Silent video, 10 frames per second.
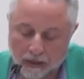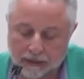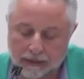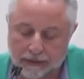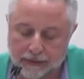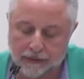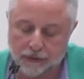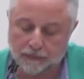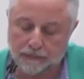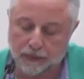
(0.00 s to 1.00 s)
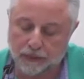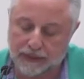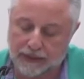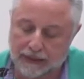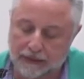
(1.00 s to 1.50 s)
The thinkers on both
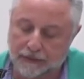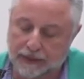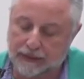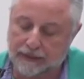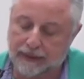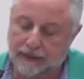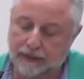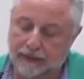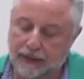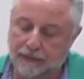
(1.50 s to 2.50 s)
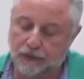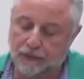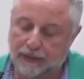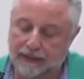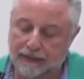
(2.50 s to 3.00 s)
sides have undertaken attempts to
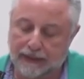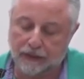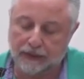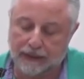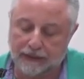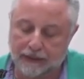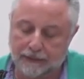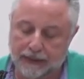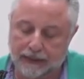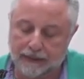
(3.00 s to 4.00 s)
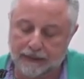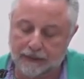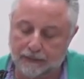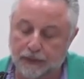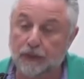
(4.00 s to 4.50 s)
place psychoanalytic practice
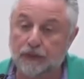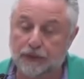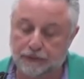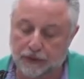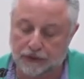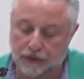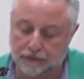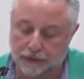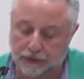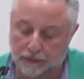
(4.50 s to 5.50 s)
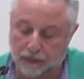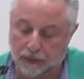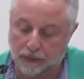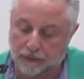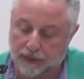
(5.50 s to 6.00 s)
in a broader philosophical
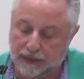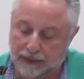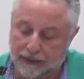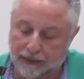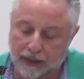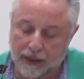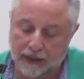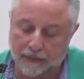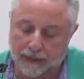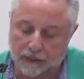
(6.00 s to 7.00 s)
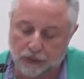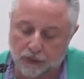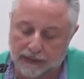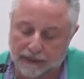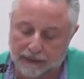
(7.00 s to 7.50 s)
mode of thinking about
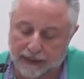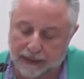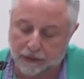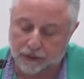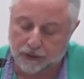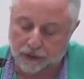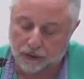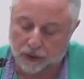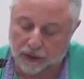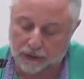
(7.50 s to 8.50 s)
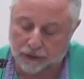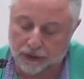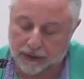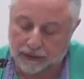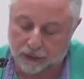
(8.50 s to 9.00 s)
human interaction, knowledge,
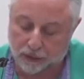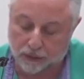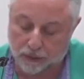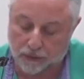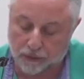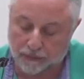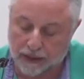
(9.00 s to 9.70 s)
and truth.